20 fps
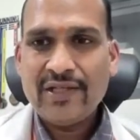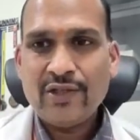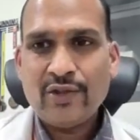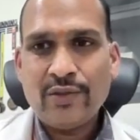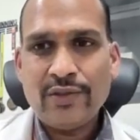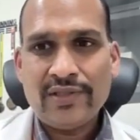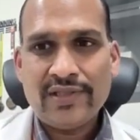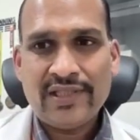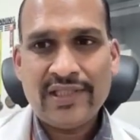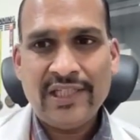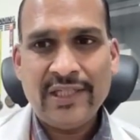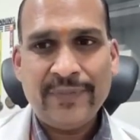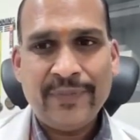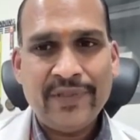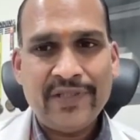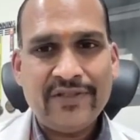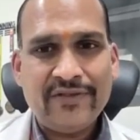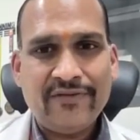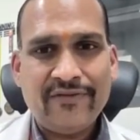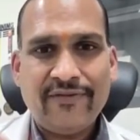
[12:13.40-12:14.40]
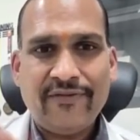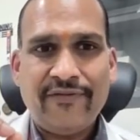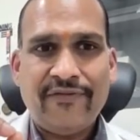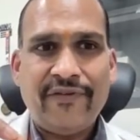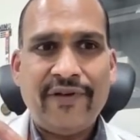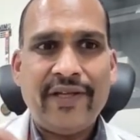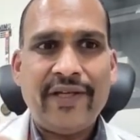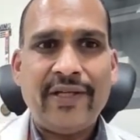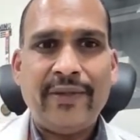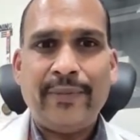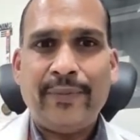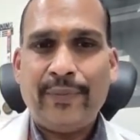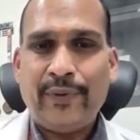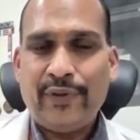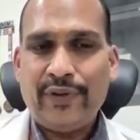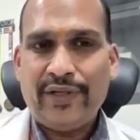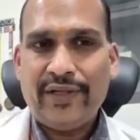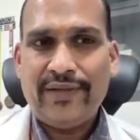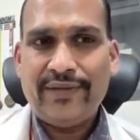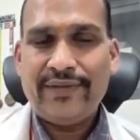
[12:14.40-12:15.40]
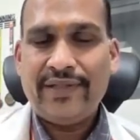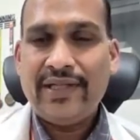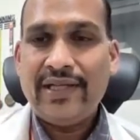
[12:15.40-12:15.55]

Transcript: So sleep is very important.